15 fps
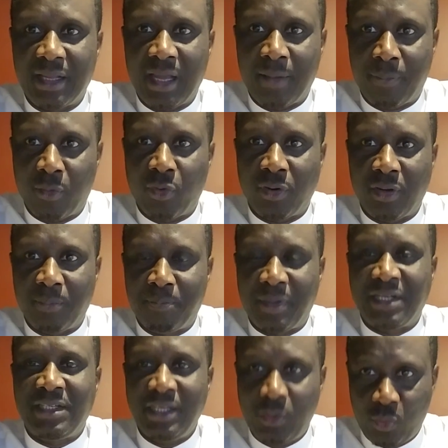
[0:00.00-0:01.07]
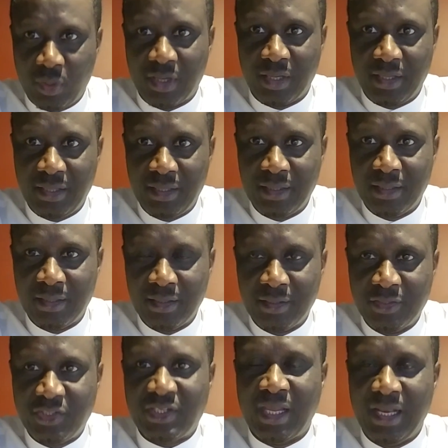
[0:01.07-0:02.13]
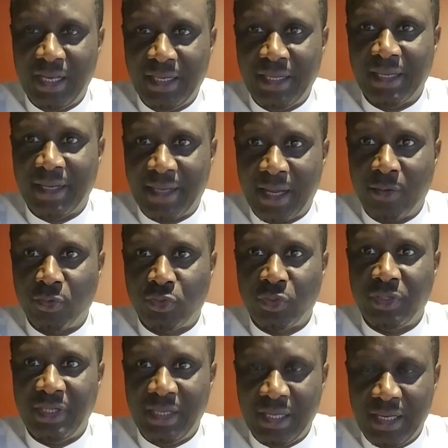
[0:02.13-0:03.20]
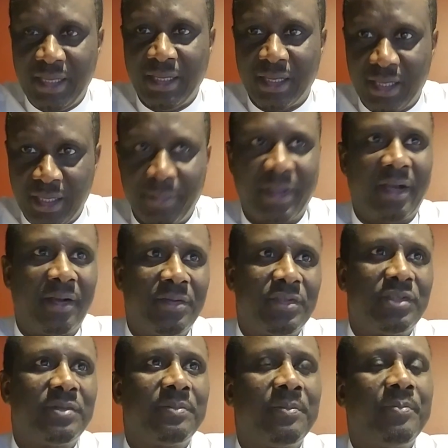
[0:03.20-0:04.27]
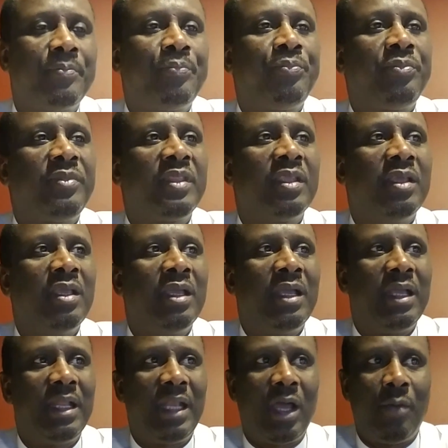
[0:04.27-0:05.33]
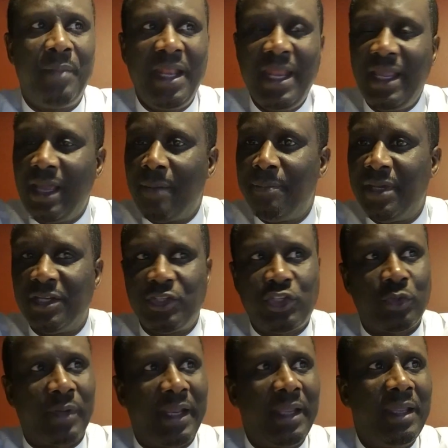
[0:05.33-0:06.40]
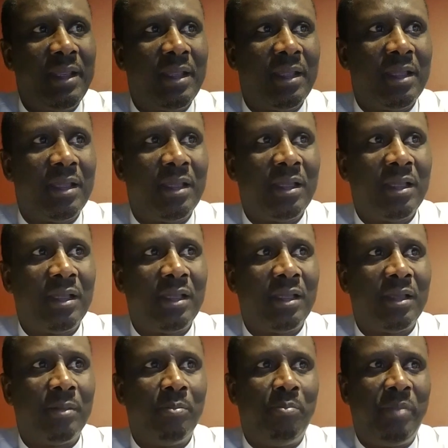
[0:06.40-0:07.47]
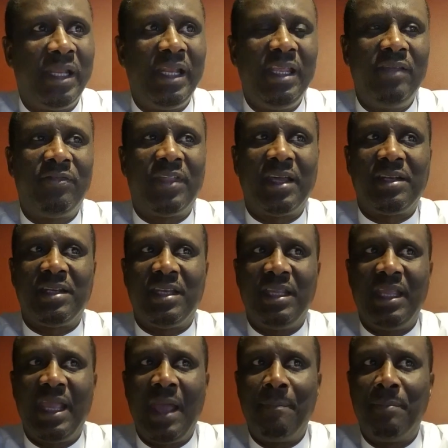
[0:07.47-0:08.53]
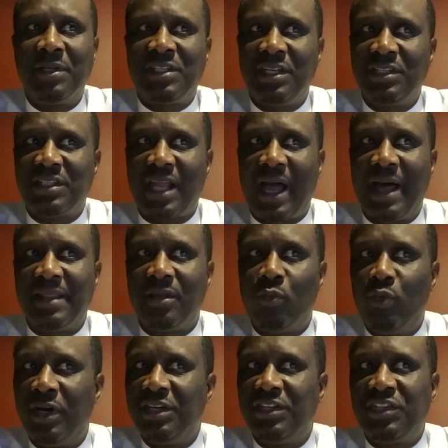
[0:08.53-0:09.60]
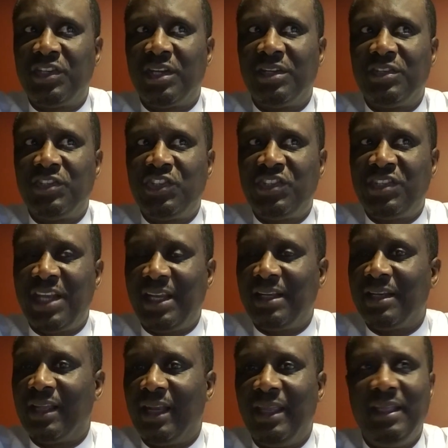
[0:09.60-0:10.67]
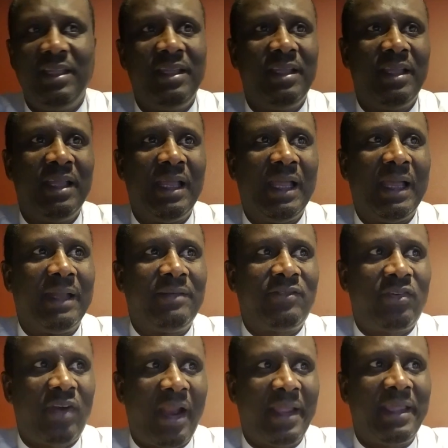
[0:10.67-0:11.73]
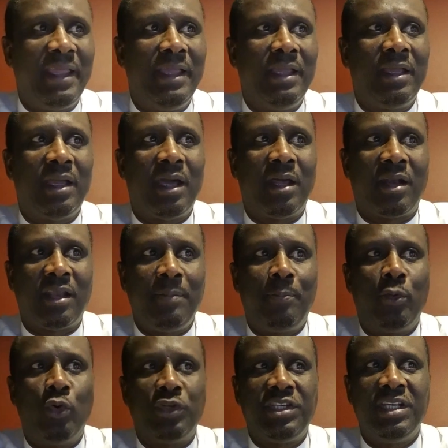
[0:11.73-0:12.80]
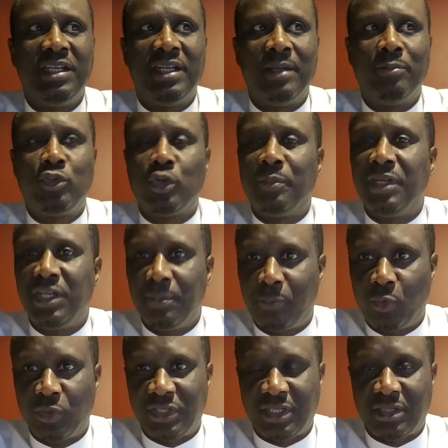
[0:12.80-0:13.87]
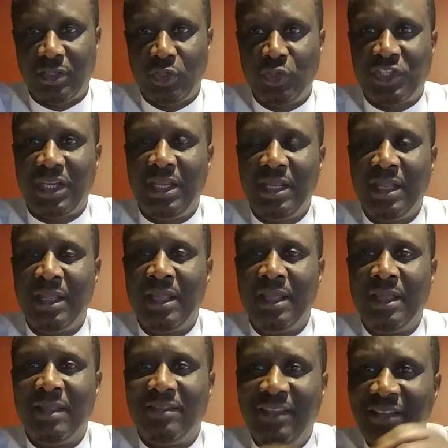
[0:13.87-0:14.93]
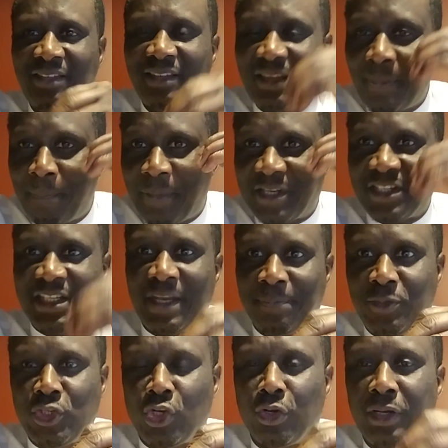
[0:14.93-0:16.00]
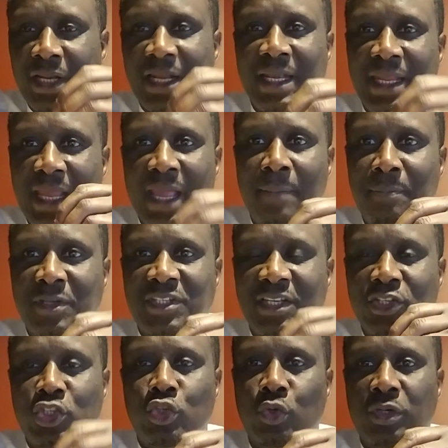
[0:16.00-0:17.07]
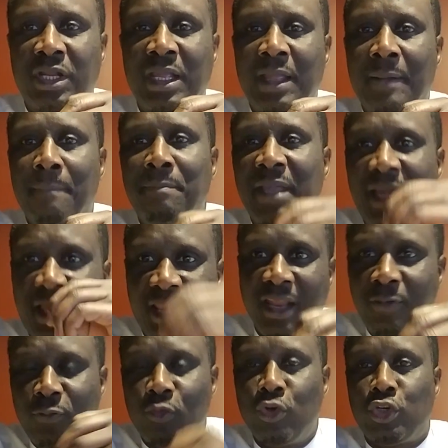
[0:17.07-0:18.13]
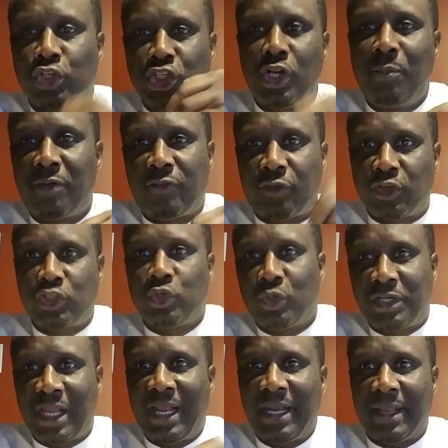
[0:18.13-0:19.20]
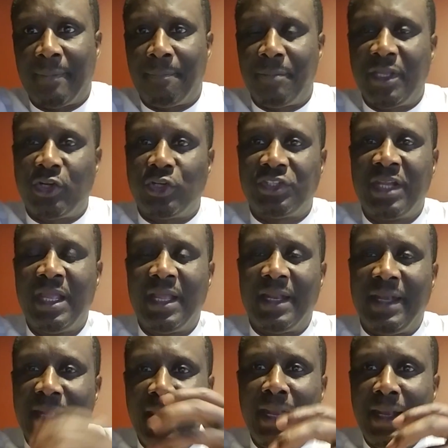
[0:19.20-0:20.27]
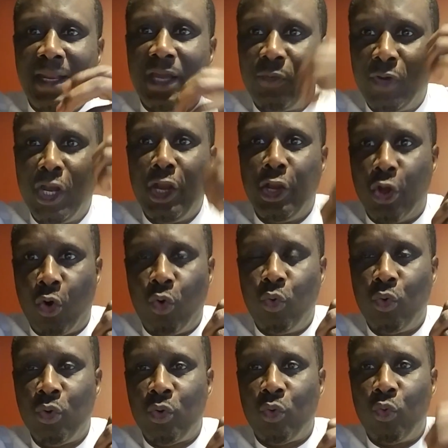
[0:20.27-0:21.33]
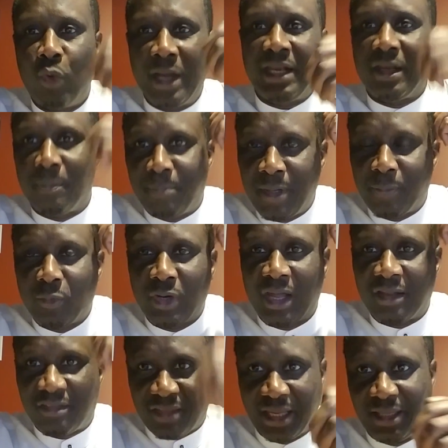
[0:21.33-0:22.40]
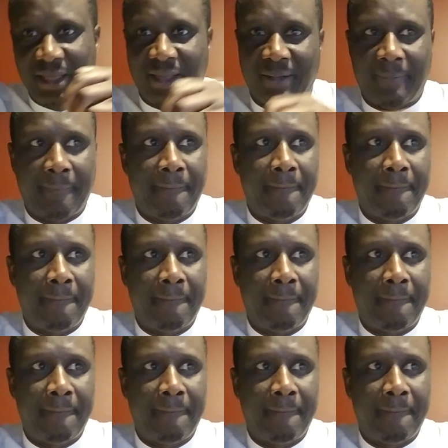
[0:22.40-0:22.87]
abroad, particularly scaling it down to the illegal immigrants. Now, many Gambians today believe that the embassies are the ones signaling, tracking, and reporting them to be deported. You see, this is a perception that the embassies should be grateful to some of us to tell them, because then they will know what the people are thinking.